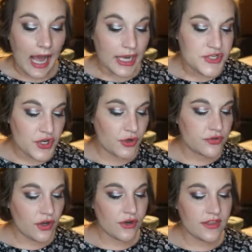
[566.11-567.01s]
I
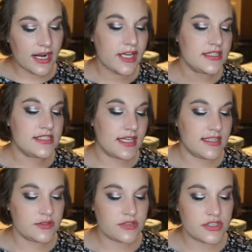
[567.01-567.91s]
don't know that I could say
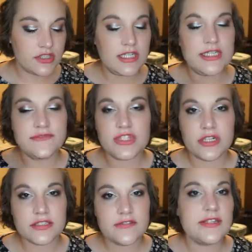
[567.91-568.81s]
this was gone if
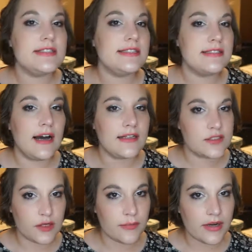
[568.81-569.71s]
chunks of it did
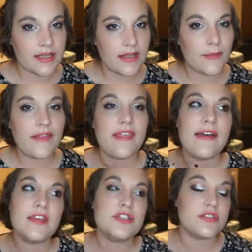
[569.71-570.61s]
not start breaking, but
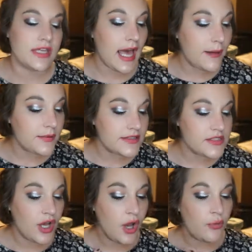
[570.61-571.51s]
that usually
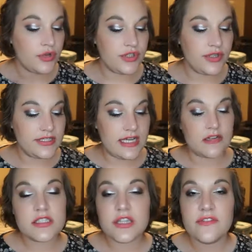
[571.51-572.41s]
happens when you get
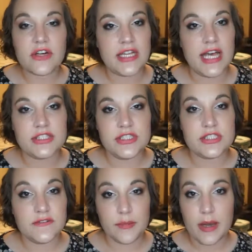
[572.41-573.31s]
down to the very
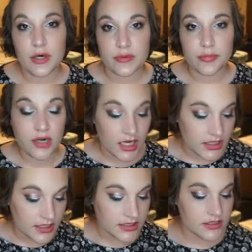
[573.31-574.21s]
edges of a powder
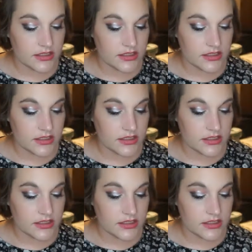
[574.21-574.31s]
product.